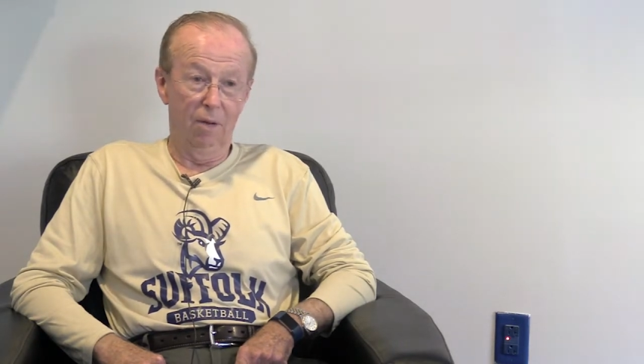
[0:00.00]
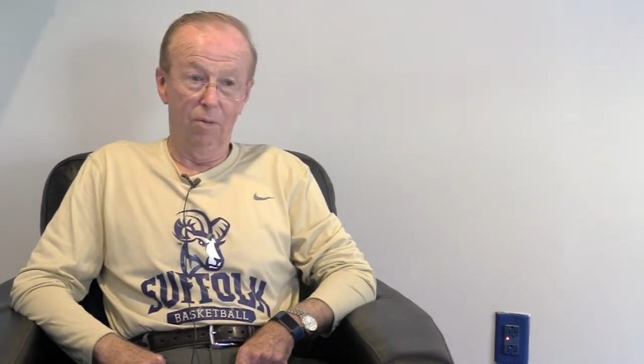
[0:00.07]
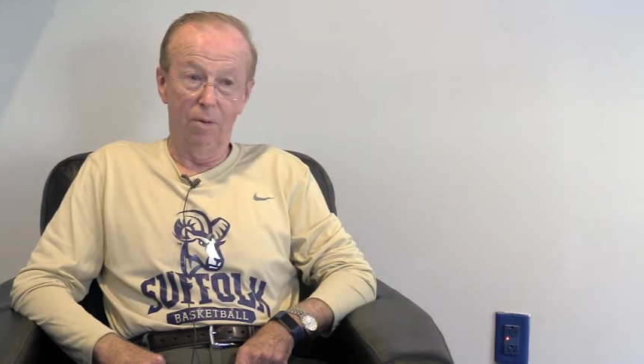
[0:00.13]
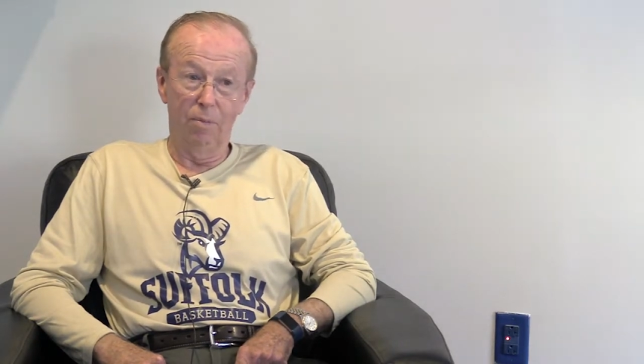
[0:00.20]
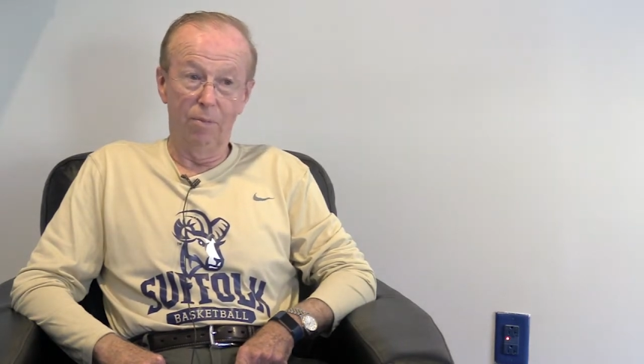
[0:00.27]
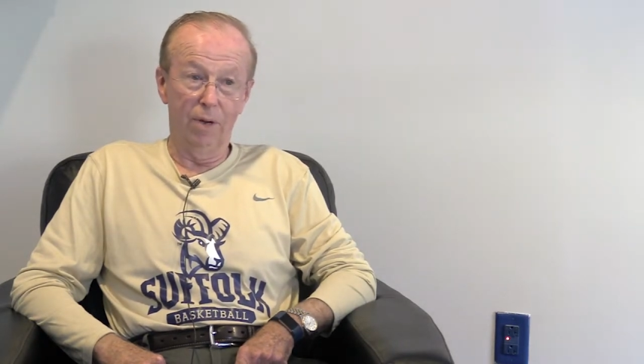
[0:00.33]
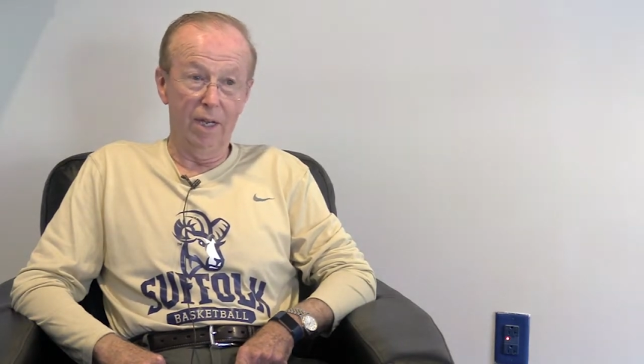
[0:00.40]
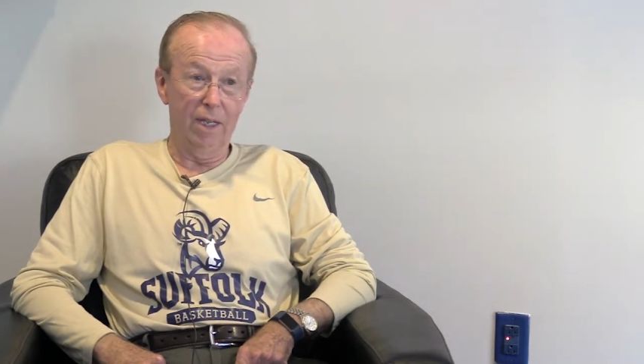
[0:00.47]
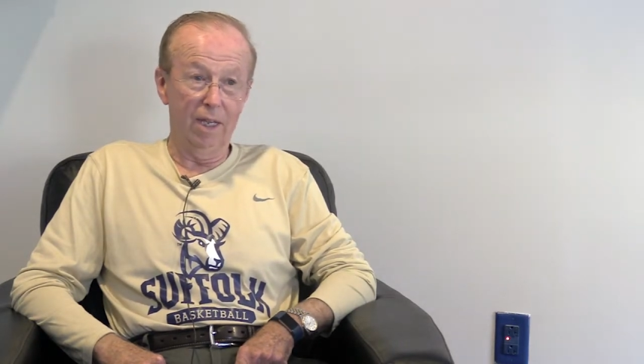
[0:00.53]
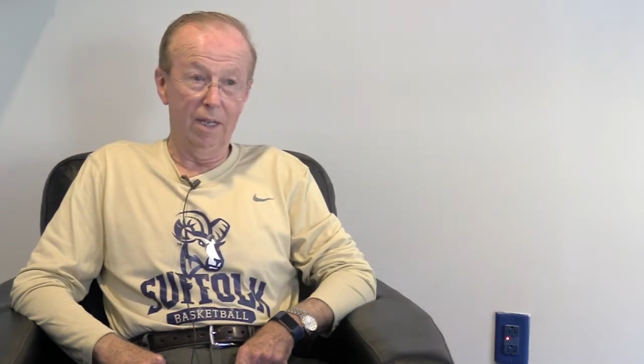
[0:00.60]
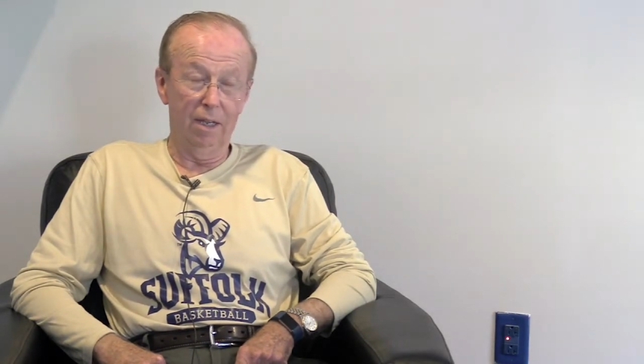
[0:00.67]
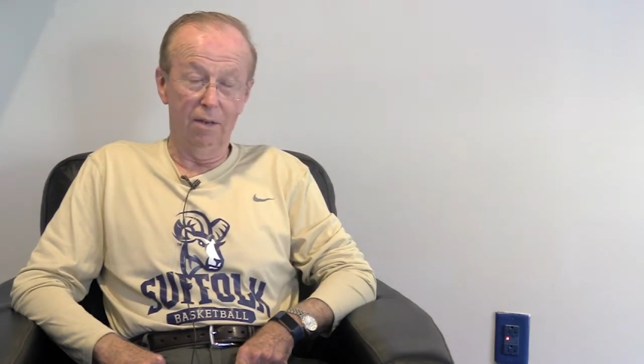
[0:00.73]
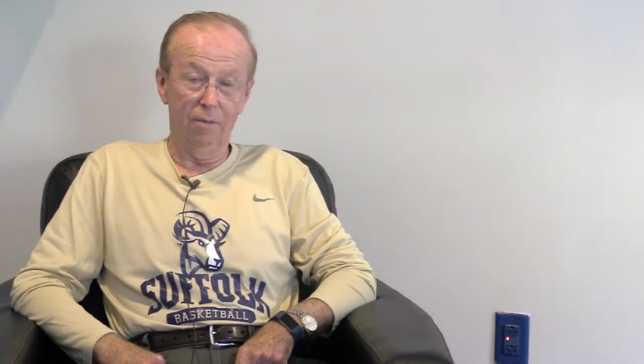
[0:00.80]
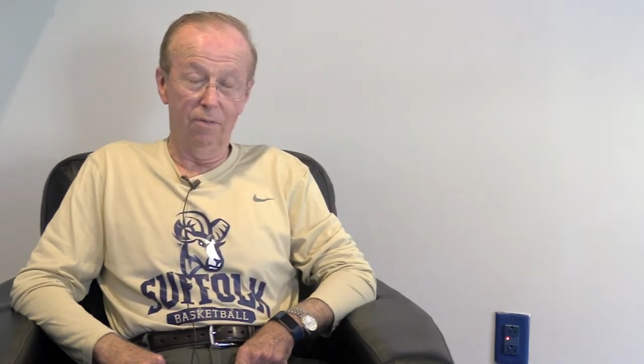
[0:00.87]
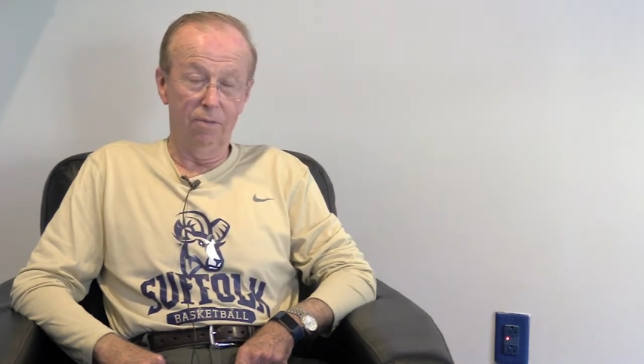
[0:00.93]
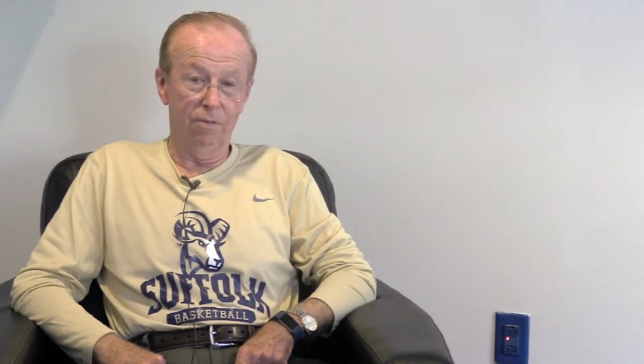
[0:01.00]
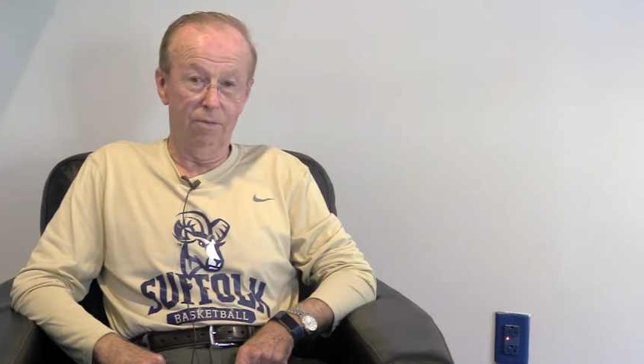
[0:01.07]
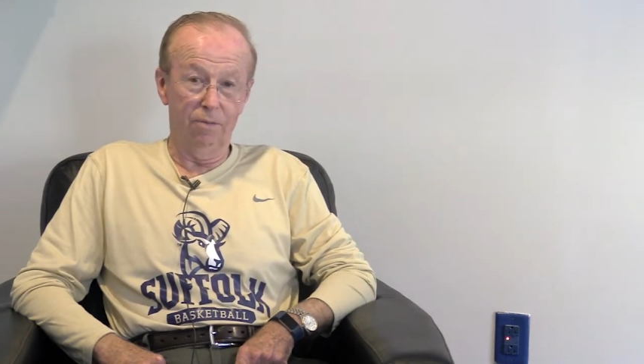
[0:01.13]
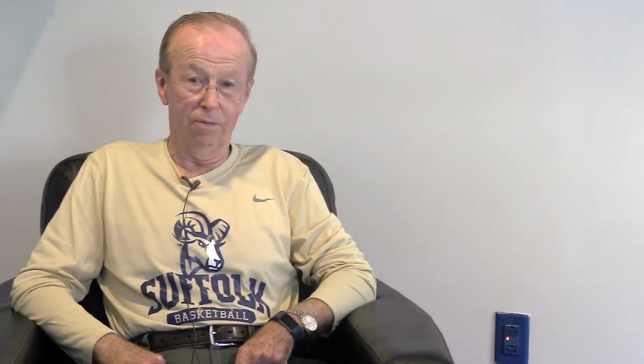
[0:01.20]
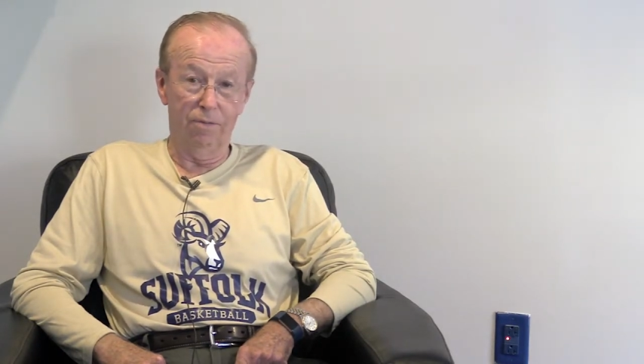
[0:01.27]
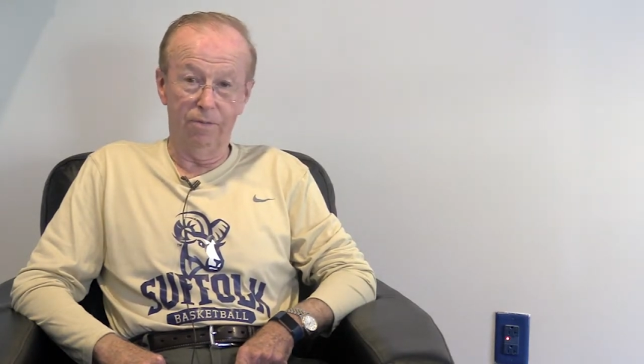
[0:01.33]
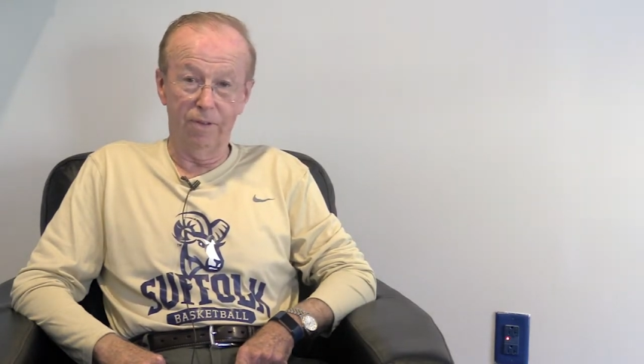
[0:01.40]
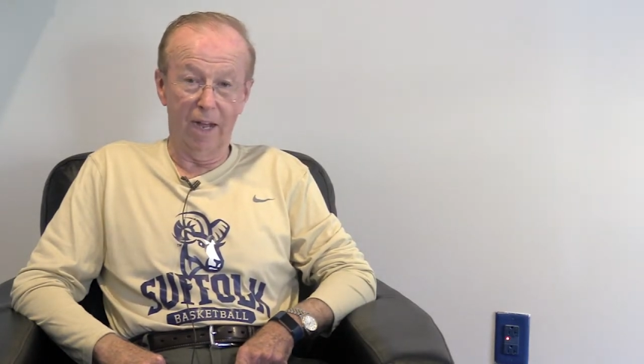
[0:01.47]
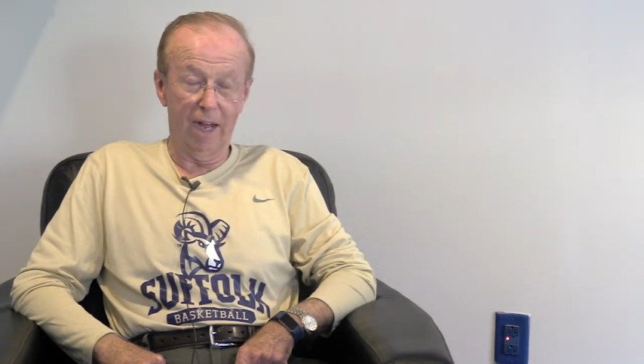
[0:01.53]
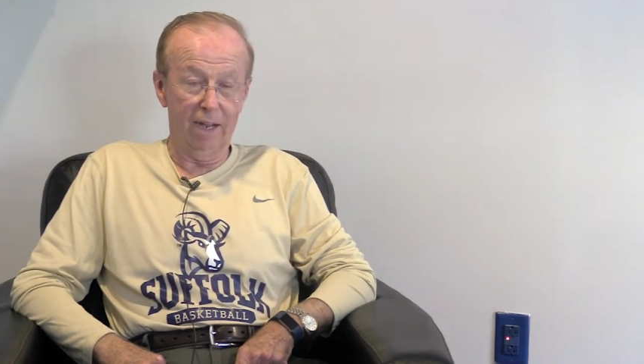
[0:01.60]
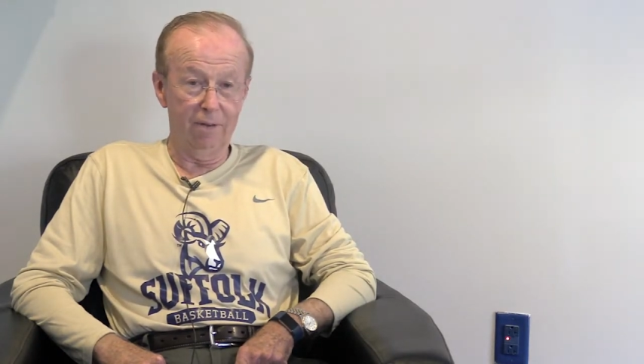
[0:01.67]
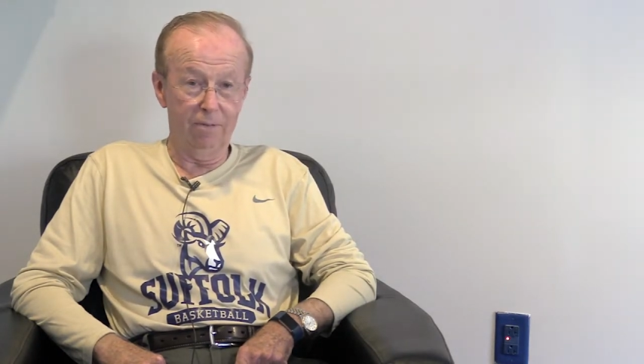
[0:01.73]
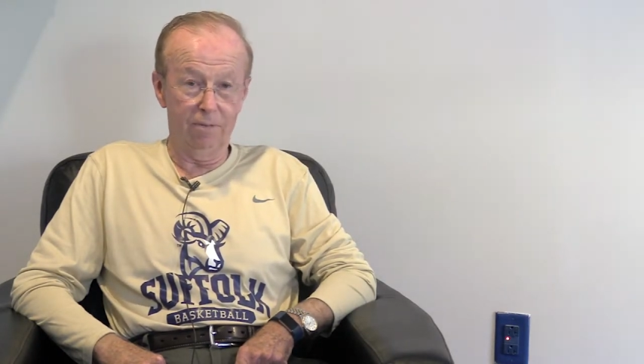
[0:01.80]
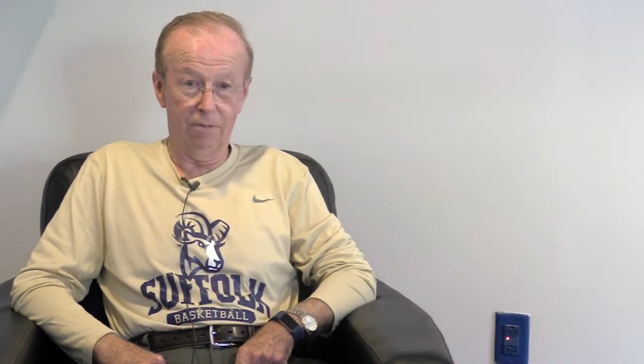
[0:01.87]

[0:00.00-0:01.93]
we're breaking in five